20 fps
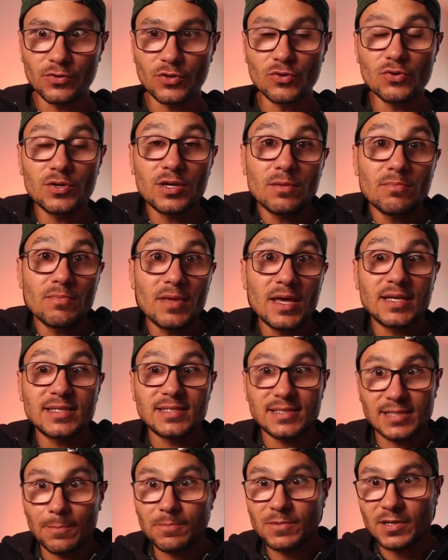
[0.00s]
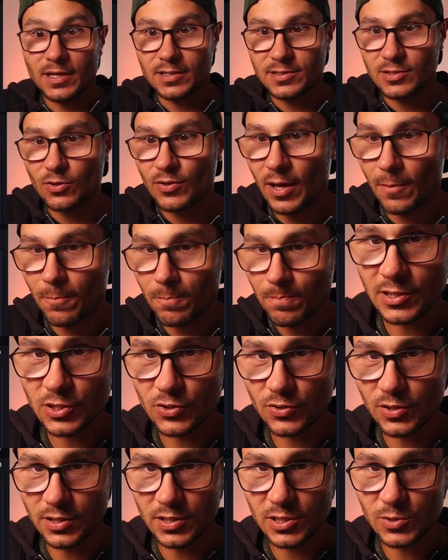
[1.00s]
You can make subtitles. Oh yeah, I
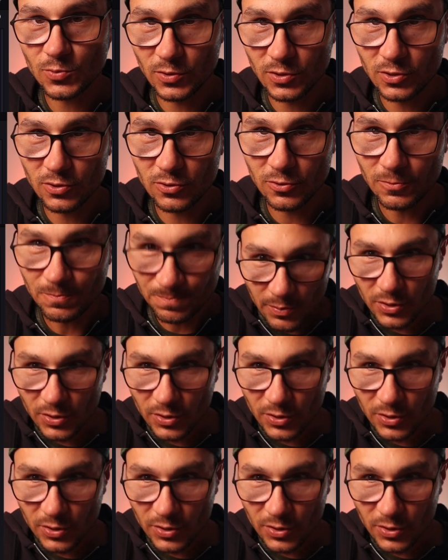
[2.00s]
showed you this one too,